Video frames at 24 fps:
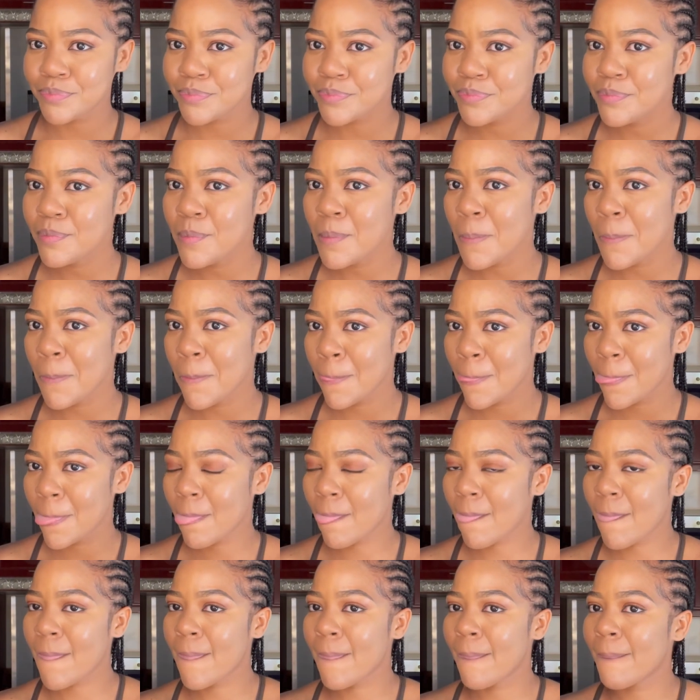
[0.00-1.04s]

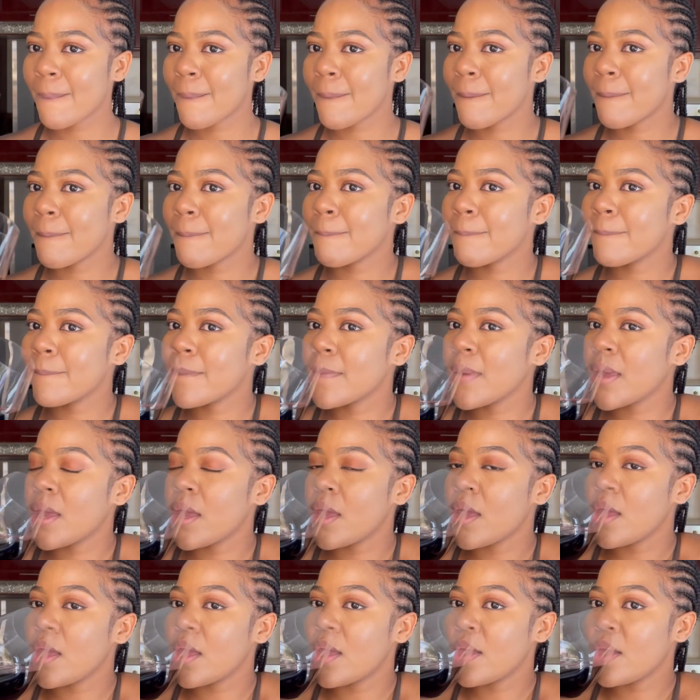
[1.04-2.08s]

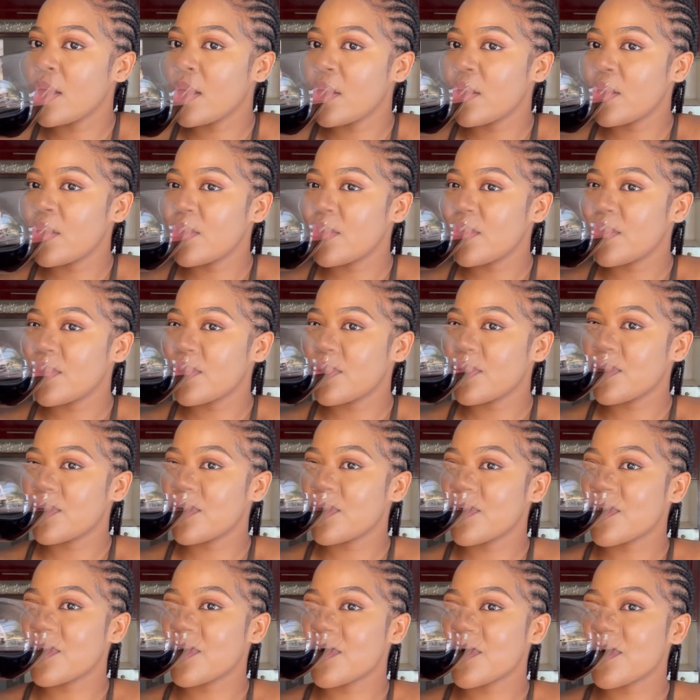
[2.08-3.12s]

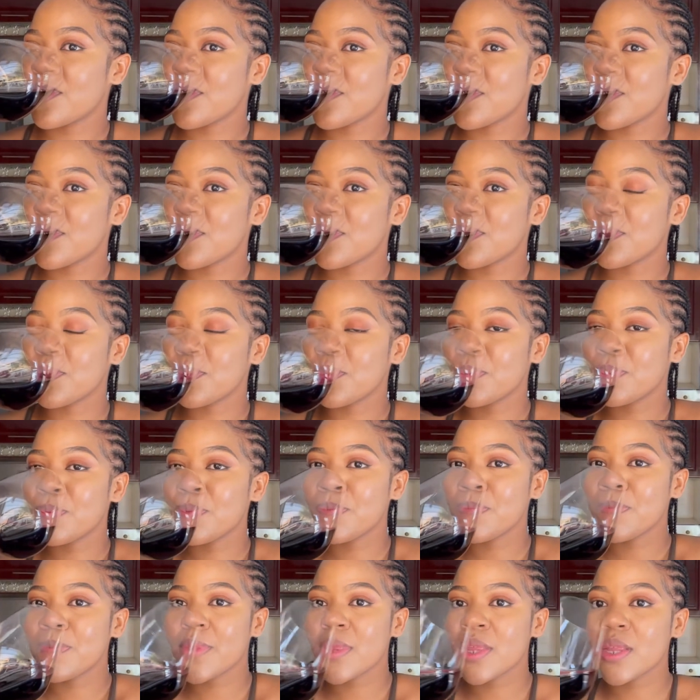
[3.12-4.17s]

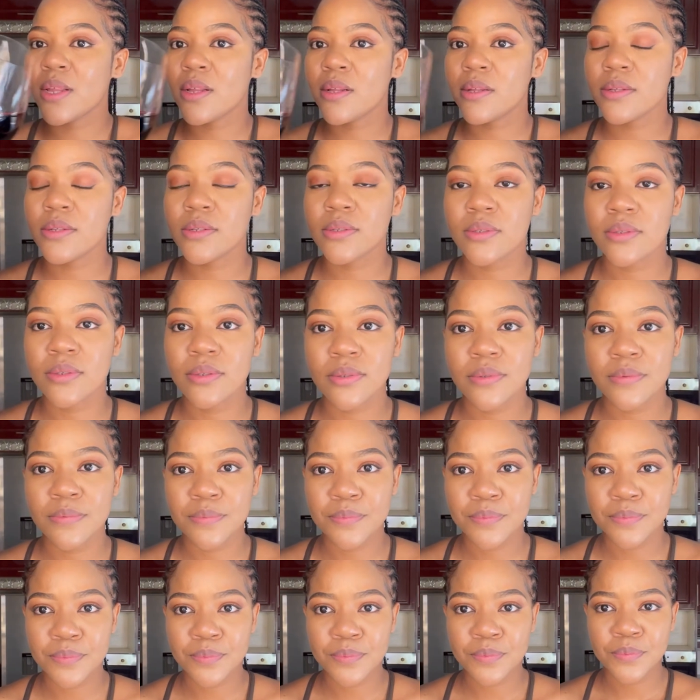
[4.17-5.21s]

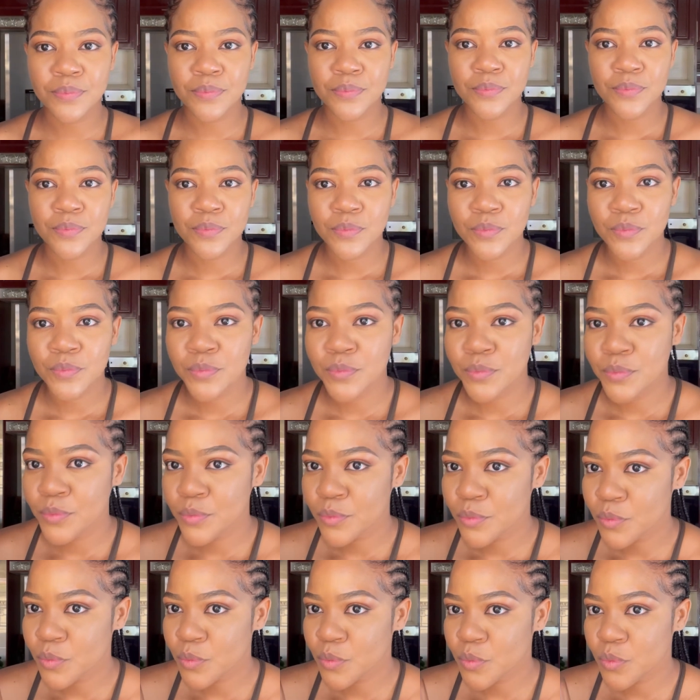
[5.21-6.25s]

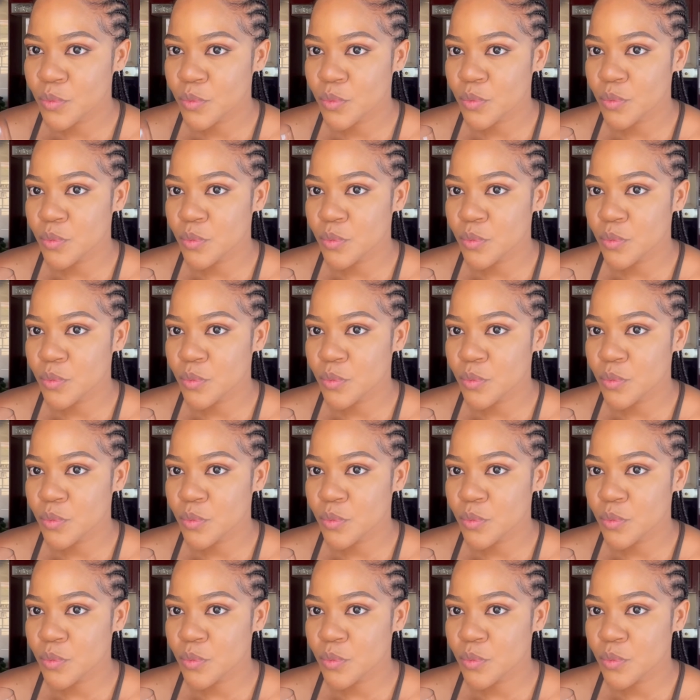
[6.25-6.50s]
Nobody speaks.